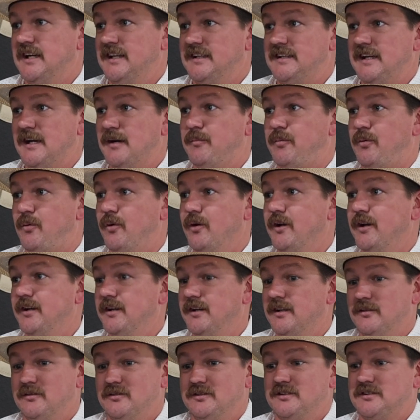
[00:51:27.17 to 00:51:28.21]
at that
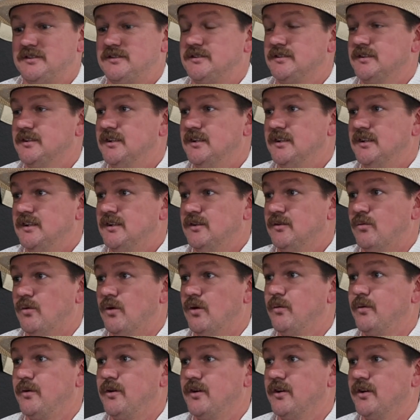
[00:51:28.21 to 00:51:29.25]
point, it was,
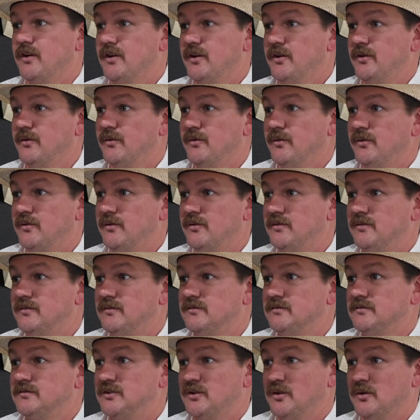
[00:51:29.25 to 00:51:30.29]
what are we going to do
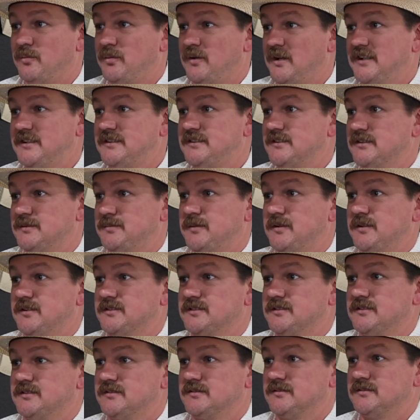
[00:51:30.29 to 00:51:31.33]
to replace this
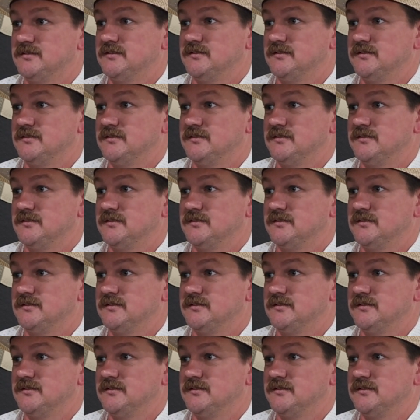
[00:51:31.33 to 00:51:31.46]
person?